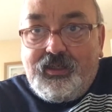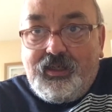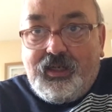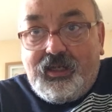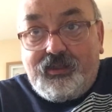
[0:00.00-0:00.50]

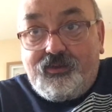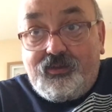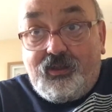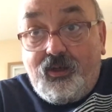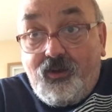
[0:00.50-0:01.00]
and
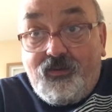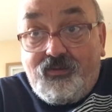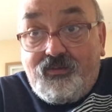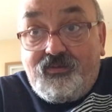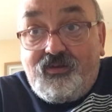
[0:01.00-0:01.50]
are
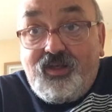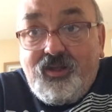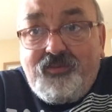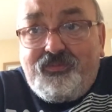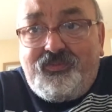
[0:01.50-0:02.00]

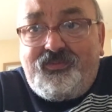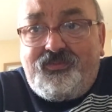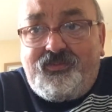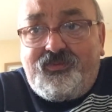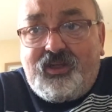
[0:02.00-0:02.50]
loved
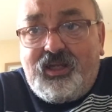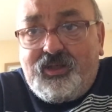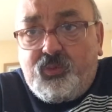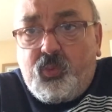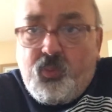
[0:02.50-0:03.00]

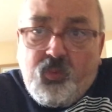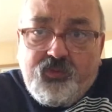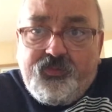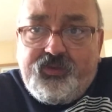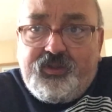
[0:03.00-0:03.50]
and
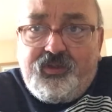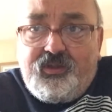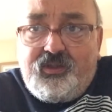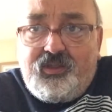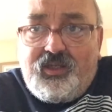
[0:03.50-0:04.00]
wanted
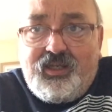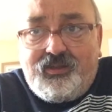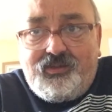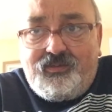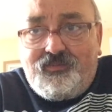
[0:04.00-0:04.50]

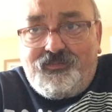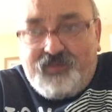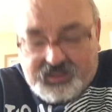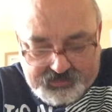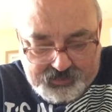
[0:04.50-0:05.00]
and
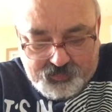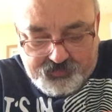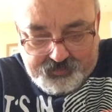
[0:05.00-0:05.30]
valued.